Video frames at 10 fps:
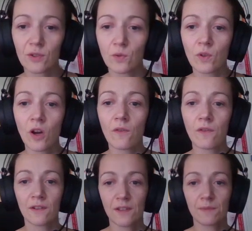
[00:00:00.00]
to
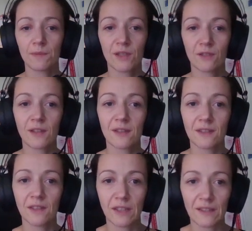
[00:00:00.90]
cover this
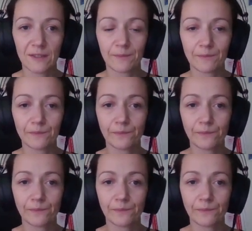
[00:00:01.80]
persona's needs.